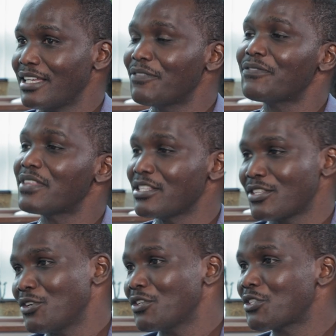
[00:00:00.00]
if things
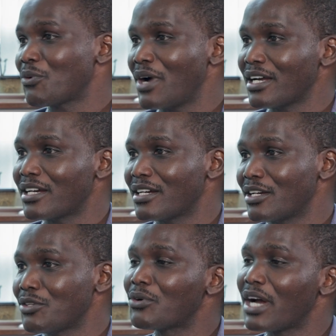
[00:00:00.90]
don't work,
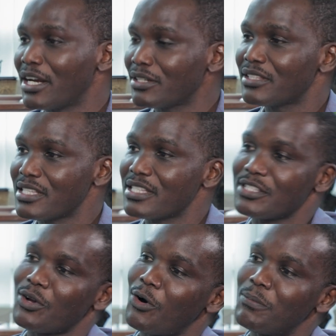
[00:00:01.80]
you can, this
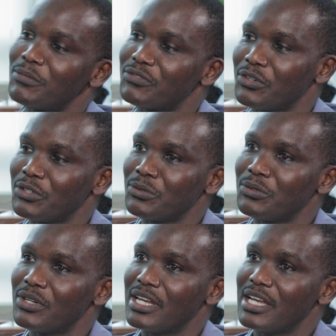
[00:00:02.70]
is home for you.